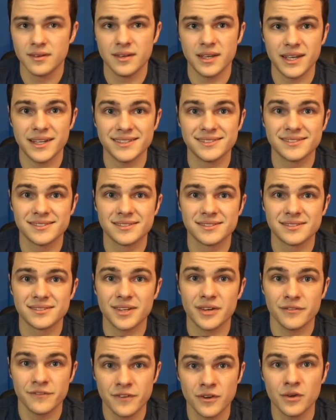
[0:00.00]
It's
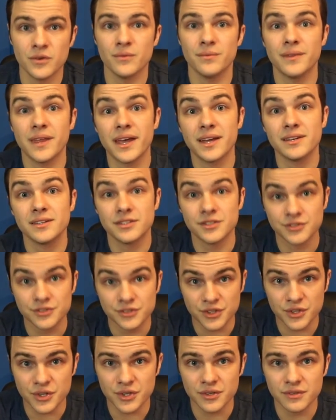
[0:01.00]
a phone that
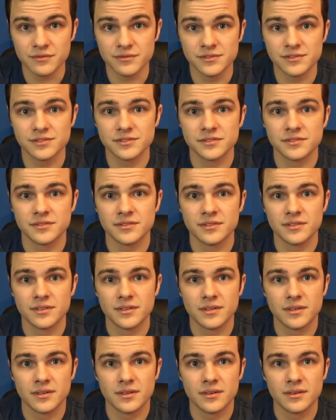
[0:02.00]
deserves
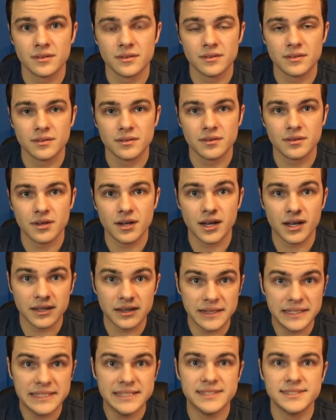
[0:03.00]
at
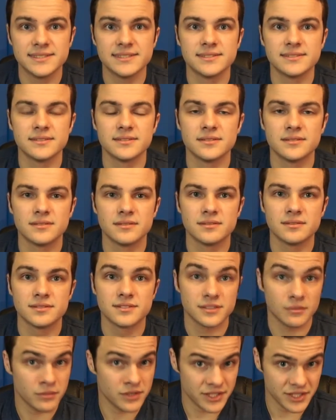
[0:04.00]
least
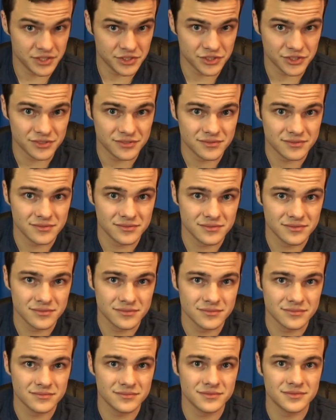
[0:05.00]
some attention,
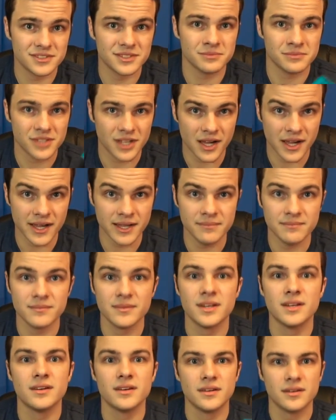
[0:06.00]
some time.
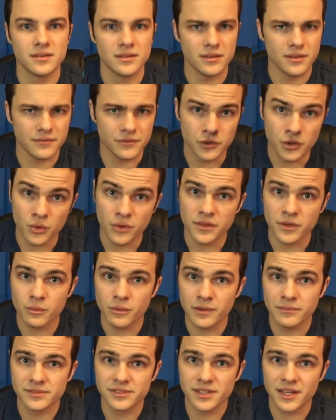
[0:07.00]
If you go on their
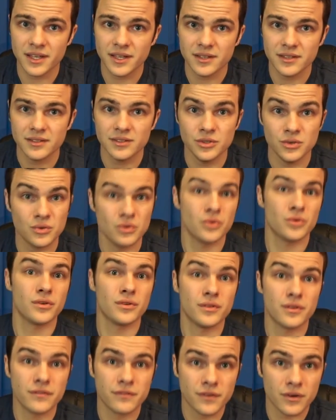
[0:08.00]
website, you can order
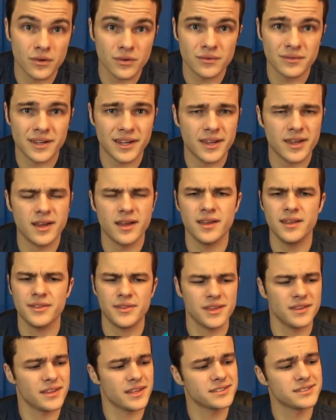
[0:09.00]
their phone. I
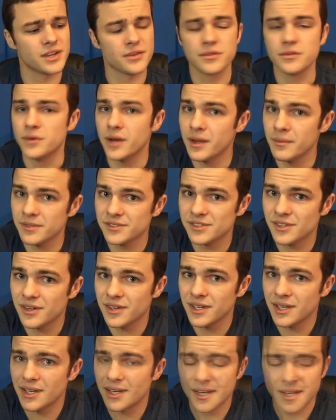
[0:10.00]
think they sell through
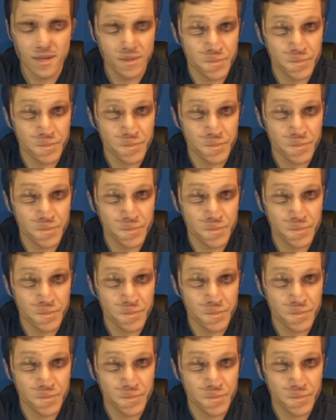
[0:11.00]
Amazon.